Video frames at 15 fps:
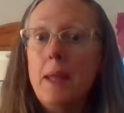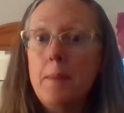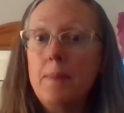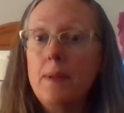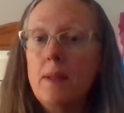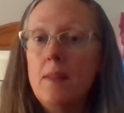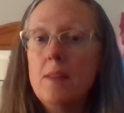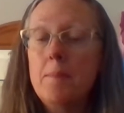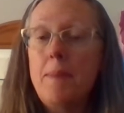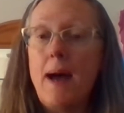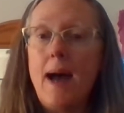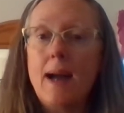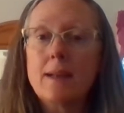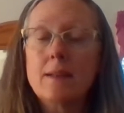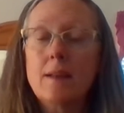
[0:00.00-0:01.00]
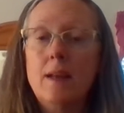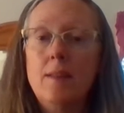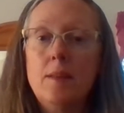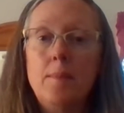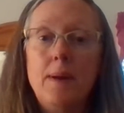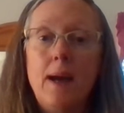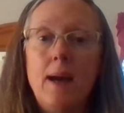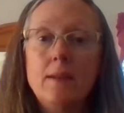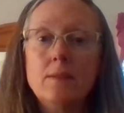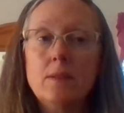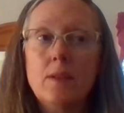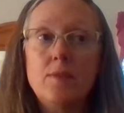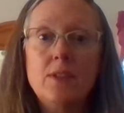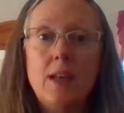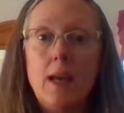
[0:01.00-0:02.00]
People in the
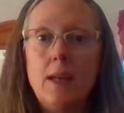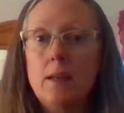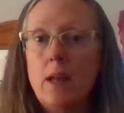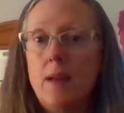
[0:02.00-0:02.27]
past have said,